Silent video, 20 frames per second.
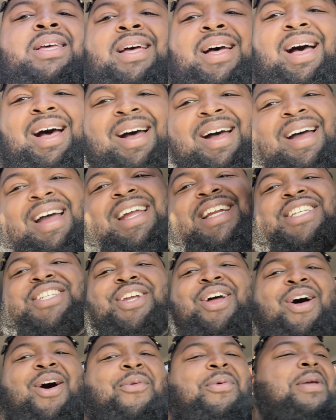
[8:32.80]
All right,
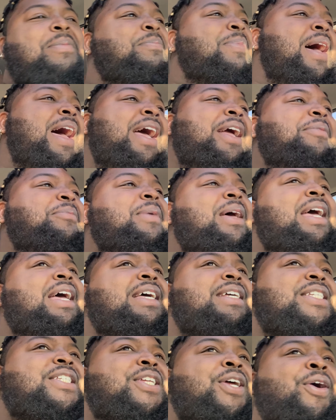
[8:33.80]
y'all, we back,
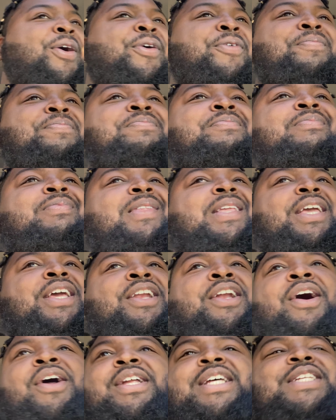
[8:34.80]
man. So,
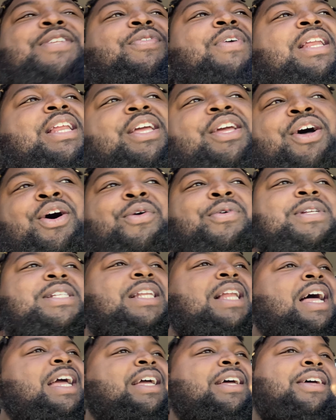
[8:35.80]
you know, this video was
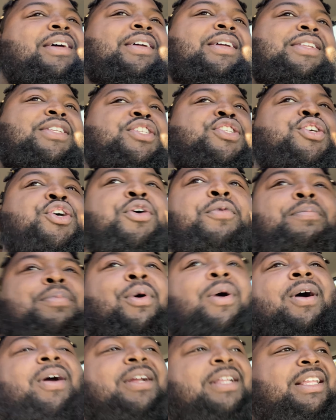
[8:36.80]
like a
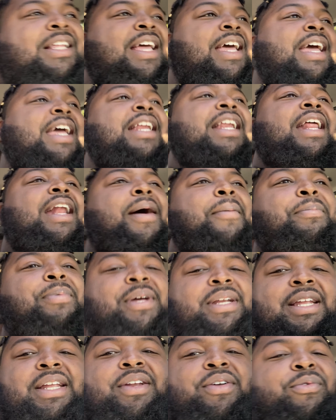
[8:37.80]
two-part thing that I'm
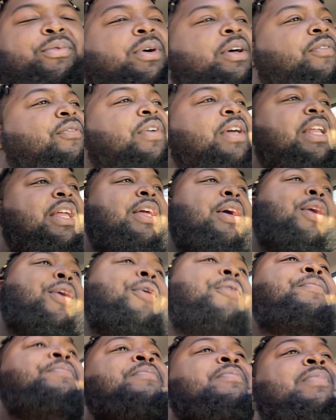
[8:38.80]
putting into one
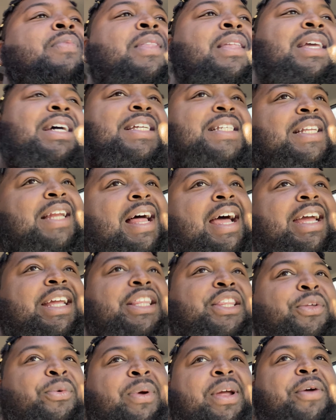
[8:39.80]
video. It's
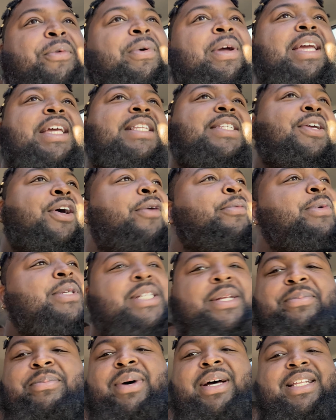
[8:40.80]
like three weeks,
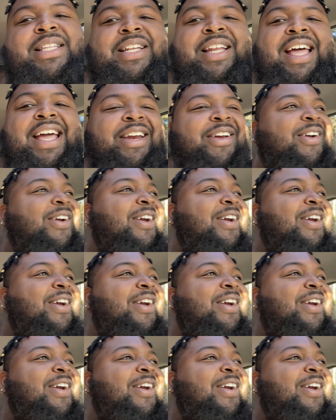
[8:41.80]
almost a month later.